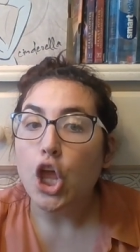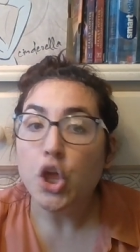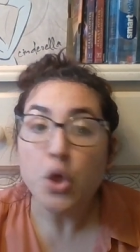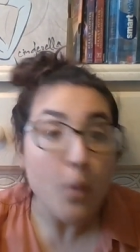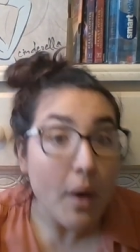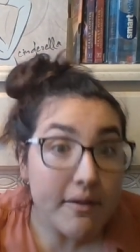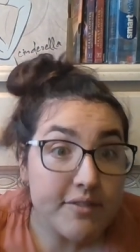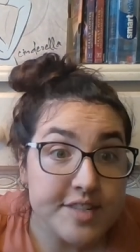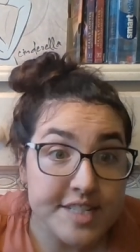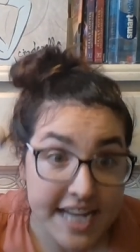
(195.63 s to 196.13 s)

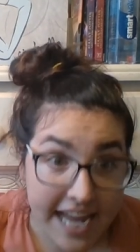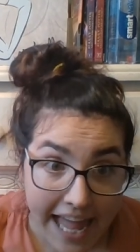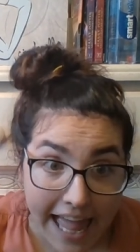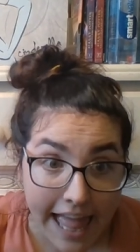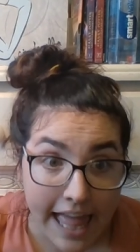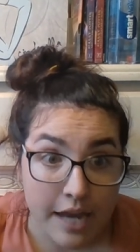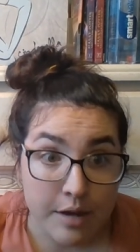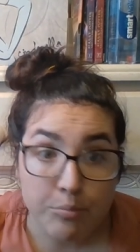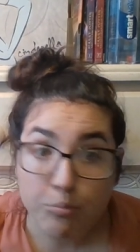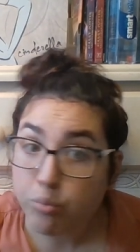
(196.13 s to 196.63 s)
you have
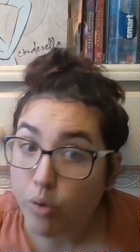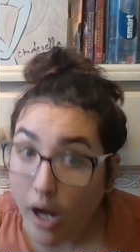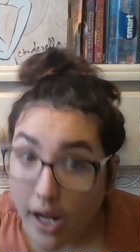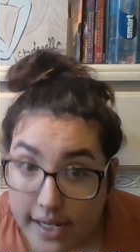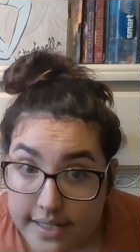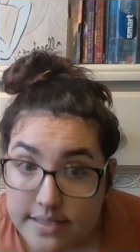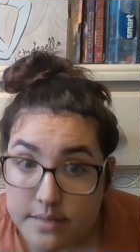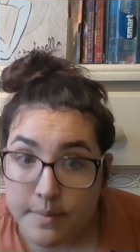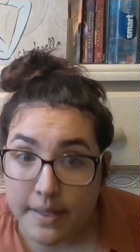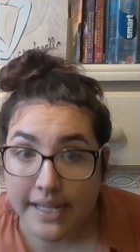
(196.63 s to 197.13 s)
10
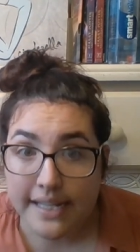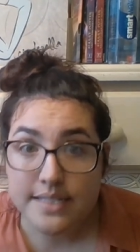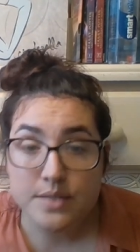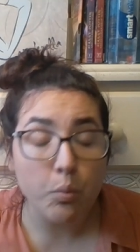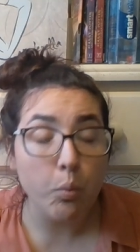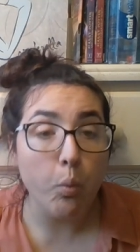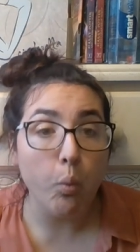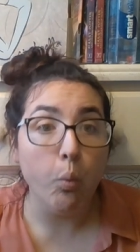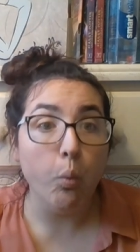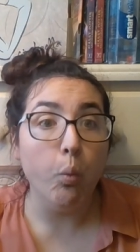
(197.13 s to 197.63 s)
bridesmaids?
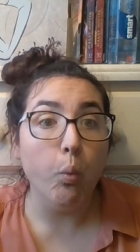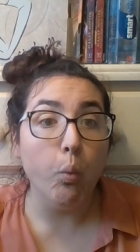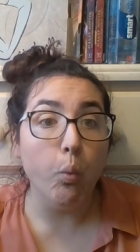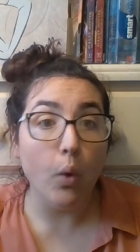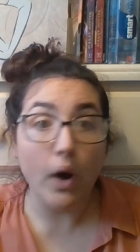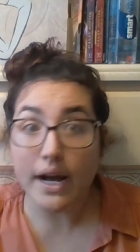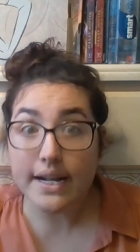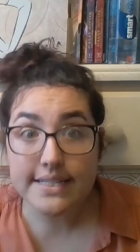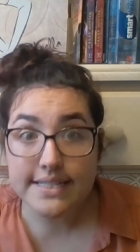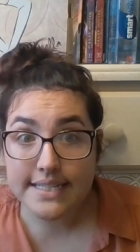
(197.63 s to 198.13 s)

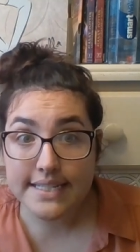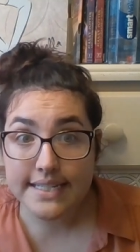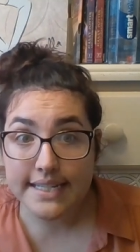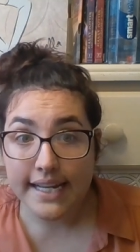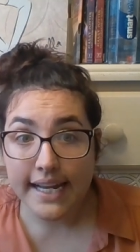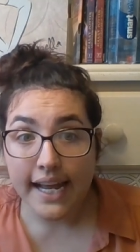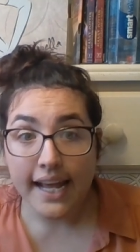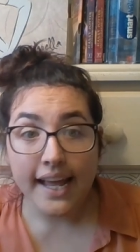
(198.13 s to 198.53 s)
What?